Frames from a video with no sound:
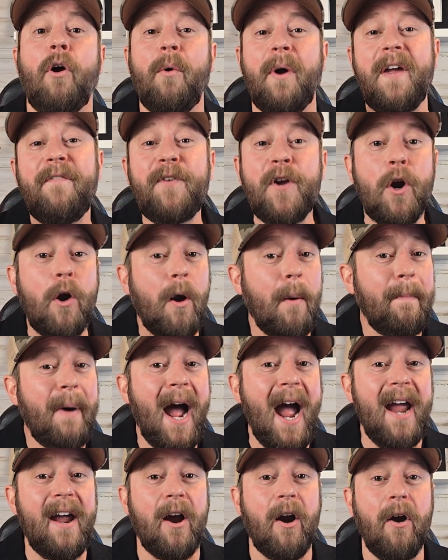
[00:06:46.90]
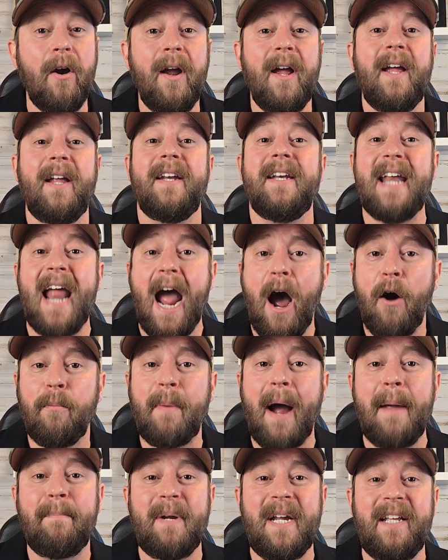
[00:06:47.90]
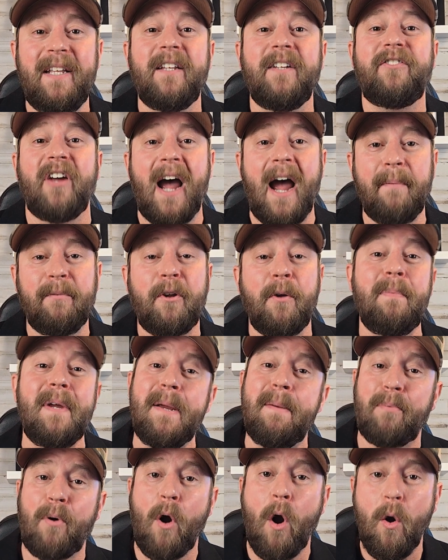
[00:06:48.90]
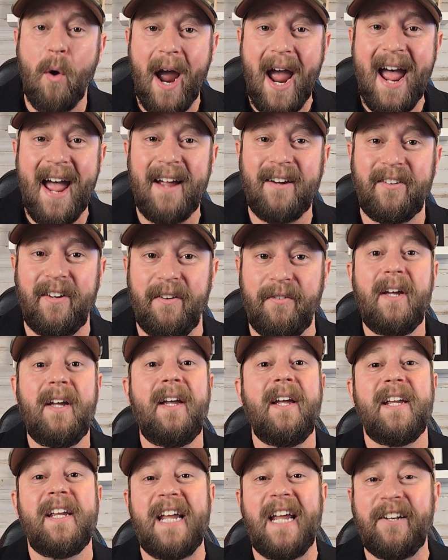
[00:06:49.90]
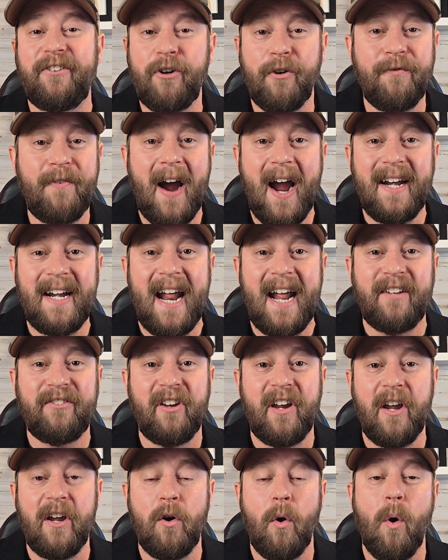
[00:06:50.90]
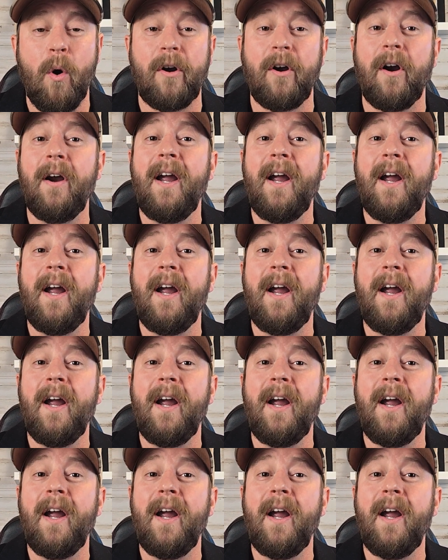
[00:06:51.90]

if you're a buyer, now might be the time to be proactive, get your financing in order,